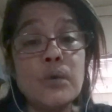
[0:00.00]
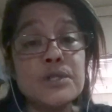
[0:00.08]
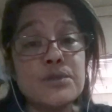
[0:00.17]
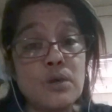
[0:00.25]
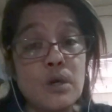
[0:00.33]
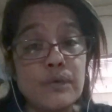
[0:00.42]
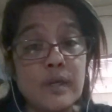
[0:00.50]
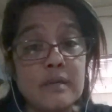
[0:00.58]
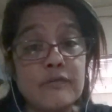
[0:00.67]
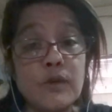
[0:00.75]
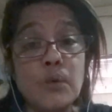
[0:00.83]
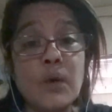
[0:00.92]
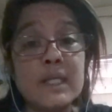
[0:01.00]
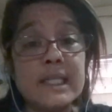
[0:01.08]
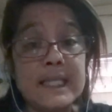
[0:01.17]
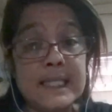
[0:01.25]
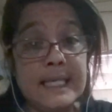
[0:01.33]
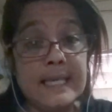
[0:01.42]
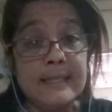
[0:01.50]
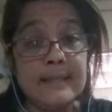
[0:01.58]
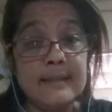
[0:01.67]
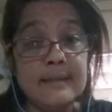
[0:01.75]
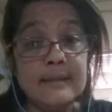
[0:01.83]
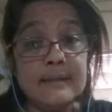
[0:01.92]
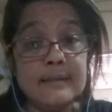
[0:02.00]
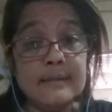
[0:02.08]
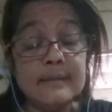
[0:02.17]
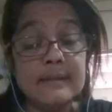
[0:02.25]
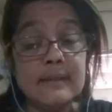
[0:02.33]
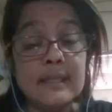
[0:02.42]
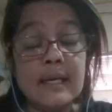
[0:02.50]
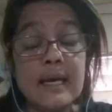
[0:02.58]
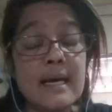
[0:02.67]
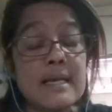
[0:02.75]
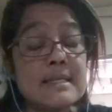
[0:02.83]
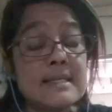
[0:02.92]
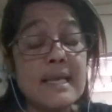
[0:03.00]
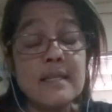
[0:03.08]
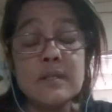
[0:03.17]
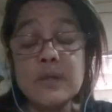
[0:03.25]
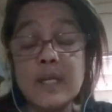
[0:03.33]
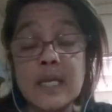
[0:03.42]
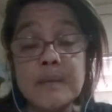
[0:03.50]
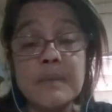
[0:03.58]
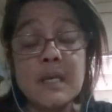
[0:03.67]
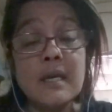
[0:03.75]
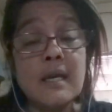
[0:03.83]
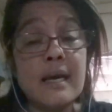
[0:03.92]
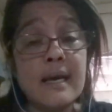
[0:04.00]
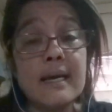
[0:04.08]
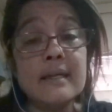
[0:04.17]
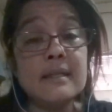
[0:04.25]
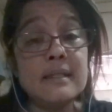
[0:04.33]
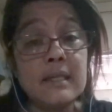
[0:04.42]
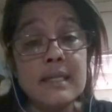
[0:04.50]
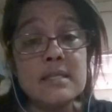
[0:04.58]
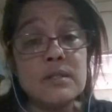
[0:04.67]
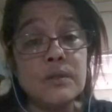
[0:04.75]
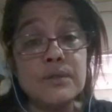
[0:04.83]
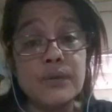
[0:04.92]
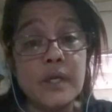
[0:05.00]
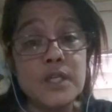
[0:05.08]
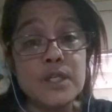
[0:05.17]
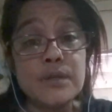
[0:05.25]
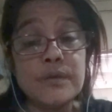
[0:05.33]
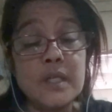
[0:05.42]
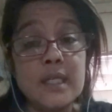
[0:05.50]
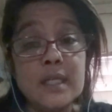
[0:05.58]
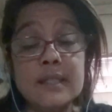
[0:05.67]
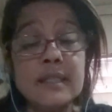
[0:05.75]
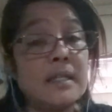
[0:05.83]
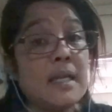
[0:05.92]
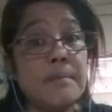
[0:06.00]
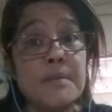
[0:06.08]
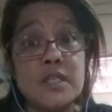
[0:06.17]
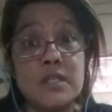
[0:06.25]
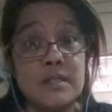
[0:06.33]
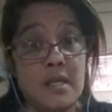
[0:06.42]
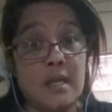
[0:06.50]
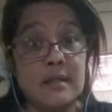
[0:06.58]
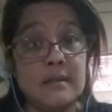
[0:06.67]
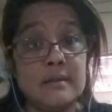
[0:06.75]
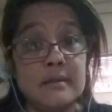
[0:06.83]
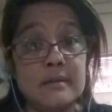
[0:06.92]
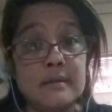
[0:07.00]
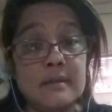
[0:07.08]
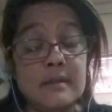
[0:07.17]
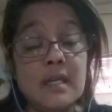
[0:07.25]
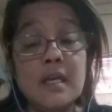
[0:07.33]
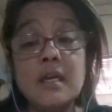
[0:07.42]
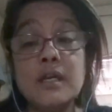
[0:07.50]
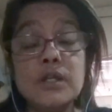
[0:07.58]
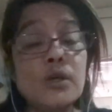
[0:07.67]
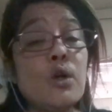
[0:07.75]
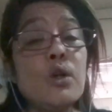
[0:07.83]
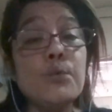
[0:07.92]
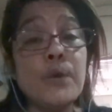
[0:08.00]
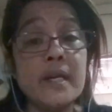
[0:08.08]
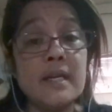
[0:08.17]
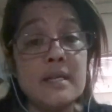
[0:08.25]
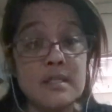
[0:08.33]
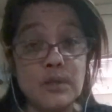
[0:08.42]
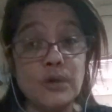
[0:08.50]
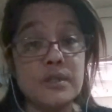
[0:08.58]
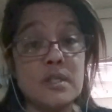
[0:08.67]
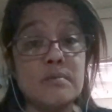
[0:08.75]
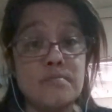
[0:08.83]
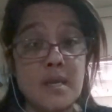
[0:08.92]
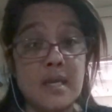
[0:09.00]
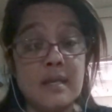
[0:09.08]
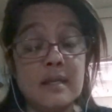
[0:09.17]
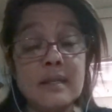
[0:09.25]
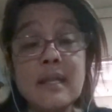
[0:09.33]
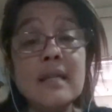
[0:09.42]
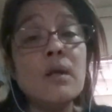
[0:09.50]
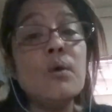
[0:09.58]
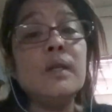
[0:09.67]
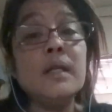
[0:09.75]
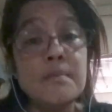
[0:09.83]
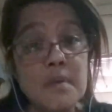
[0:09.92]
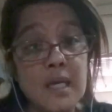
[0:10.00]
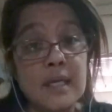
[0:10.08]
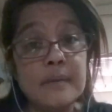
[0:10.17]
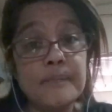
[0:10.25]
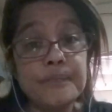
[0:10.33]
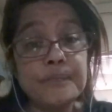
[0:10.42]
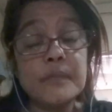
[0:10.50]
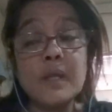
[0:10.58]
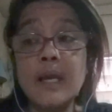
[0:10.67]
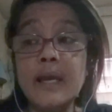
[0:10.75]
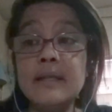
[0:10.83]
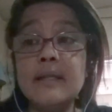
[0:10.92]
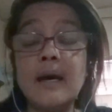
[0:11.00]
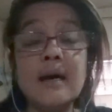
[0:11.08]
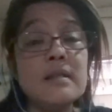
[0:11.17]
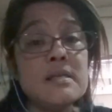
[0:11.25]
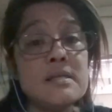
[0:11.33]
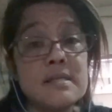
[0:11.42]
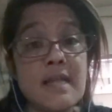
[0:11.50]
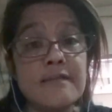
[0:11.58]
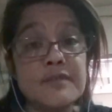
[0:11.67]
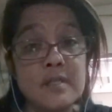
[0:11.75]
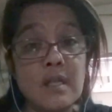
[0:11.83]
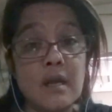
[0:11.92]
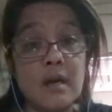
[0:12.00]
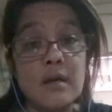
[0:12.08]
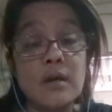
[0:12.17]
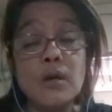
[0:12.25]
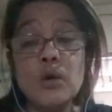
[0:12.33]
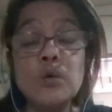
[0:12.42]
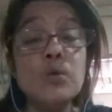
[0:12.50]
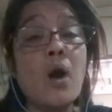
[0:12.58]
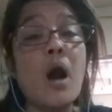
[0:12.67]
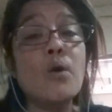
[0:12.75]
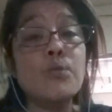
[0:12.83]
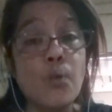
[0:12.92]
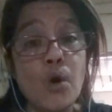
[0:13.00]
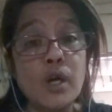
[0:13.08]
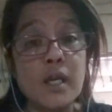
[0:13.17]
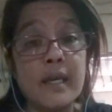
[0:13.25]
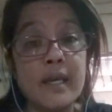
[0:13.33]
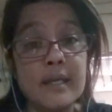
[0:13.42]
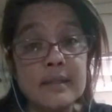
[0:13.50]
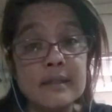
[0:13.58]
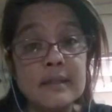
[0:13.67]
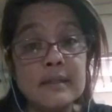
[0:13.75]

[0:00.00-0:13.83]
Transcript: was sorry for what he did. I said to him, added insult to injury, the damage is done. You already insulted me, not only me, and the other staffs there who are working,